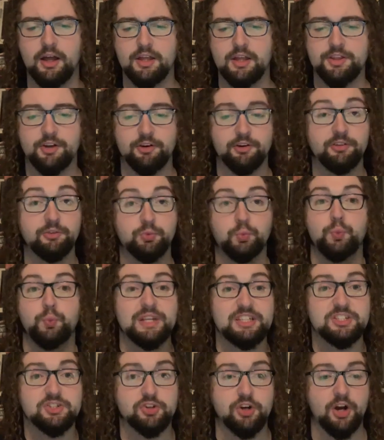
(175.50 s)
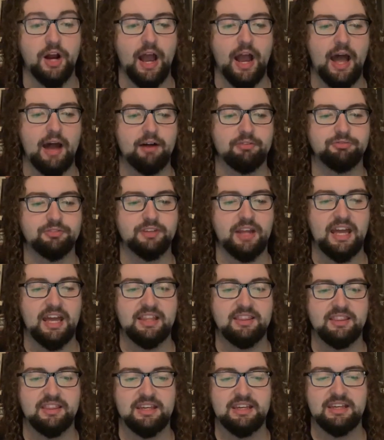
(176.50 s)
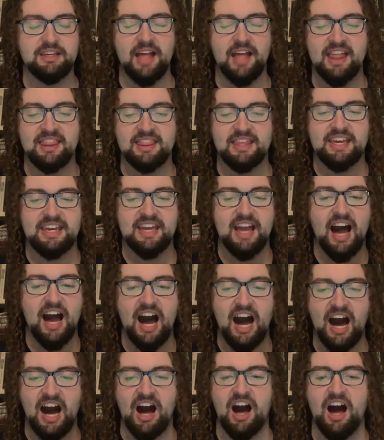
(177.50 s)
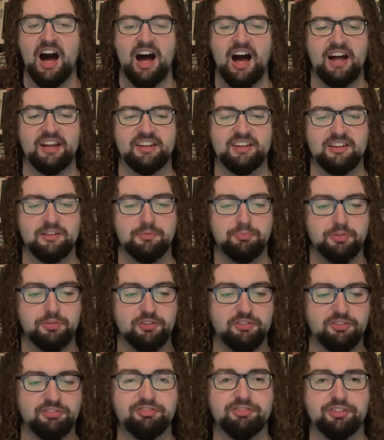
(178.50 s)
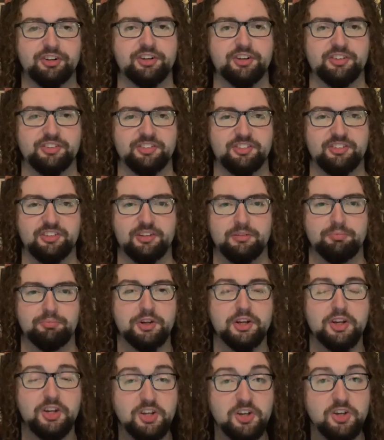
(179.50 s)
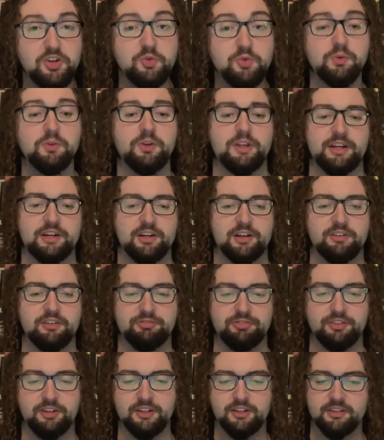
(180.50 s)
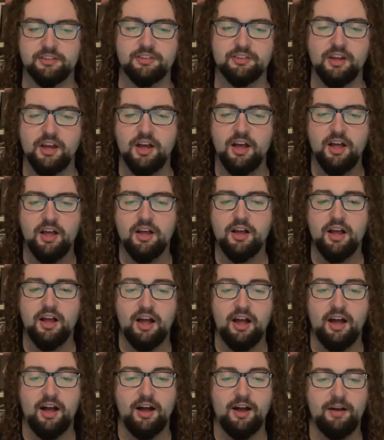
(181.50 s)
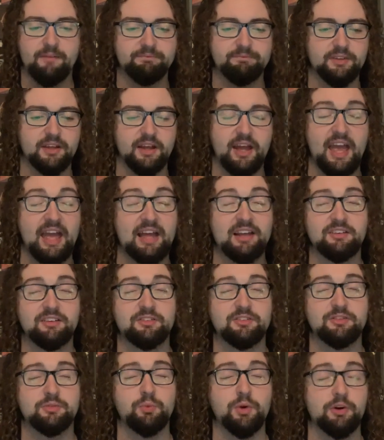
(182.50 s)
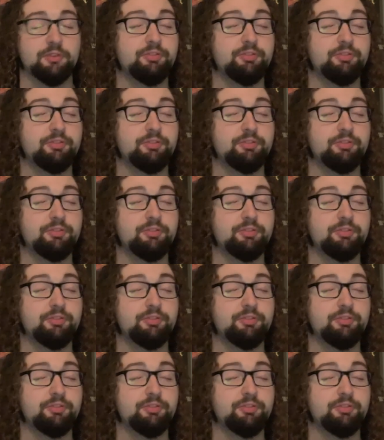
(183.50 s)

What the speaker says: There is witchcraft and the odd and perverse and peculiar afoot. Uh, and we're